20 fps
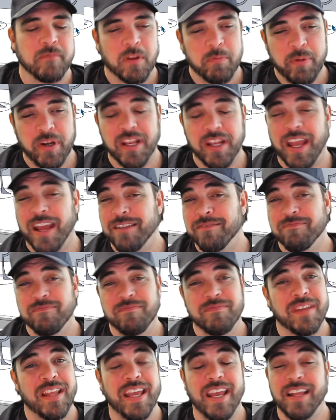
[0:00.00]
But again,
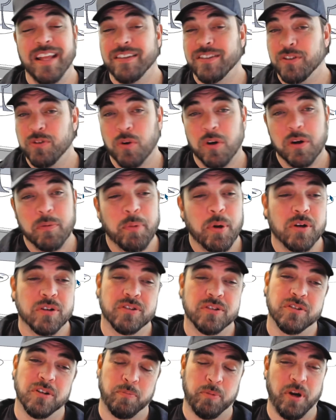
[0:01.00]
it's your
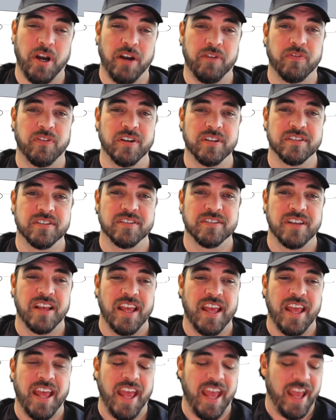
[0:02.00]
personal preference
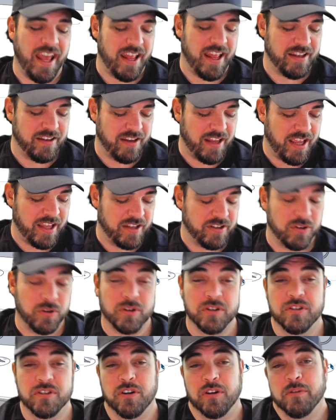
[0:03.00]
and and
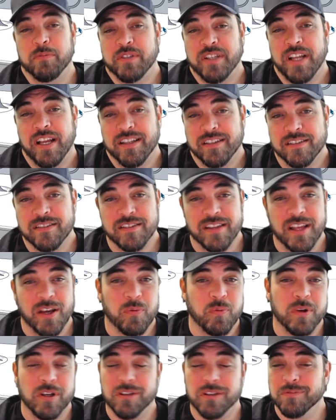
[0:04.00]
your circumstances that
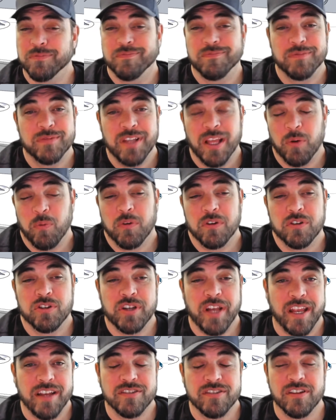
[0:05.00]
will that will
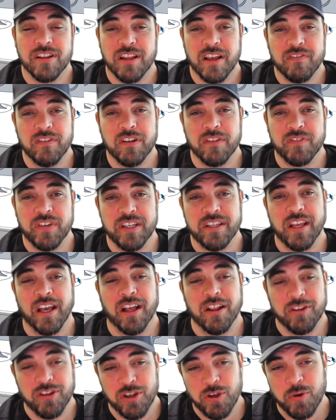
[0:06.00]
change the level of
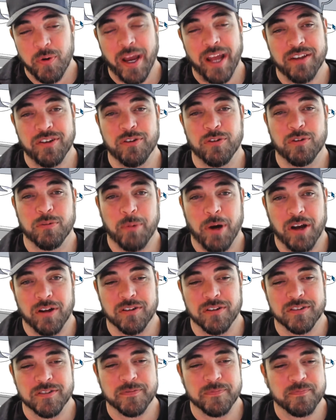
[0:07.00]
detail you add to your
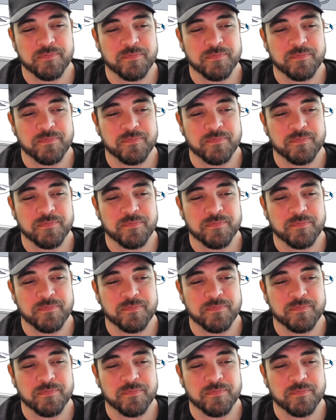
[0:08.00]
models.